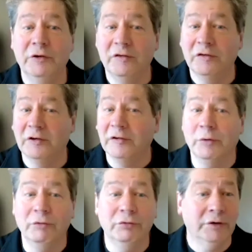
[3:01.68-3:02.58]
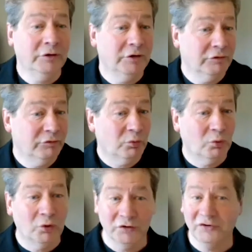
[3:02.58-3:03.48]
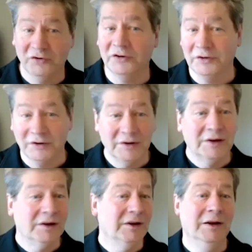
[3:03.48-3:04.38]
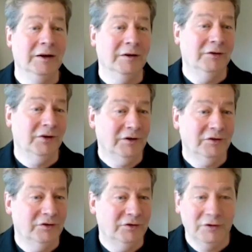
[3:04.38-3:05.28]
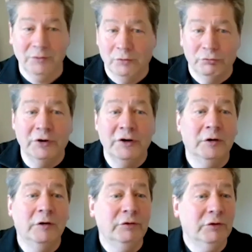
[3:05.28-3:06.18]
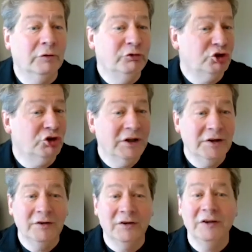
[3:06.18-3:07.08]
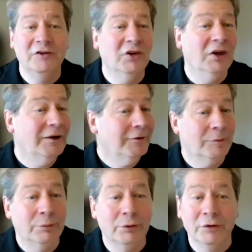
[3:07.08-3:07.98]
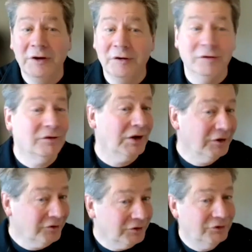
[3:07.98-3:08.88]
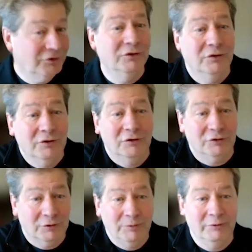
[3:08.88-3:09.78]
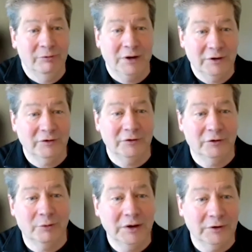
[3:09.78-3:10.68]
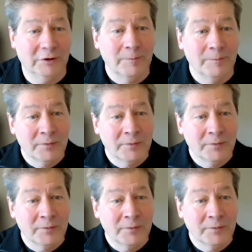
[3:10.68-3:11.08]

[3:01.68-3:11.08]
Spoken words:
foodstuffs, we run out of water to actually to do. We run out of trained, educated employees to do the job that we actually require.